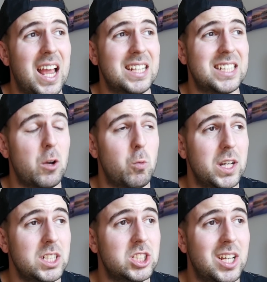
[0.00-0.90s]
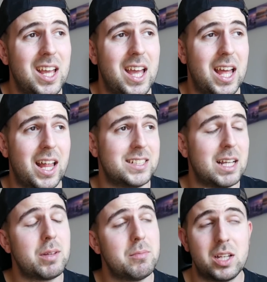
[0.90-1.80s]
as I wish and
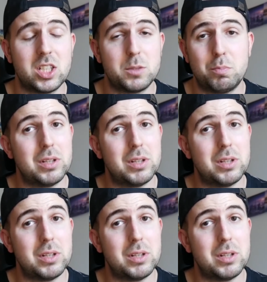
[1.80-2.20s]
sometimes I just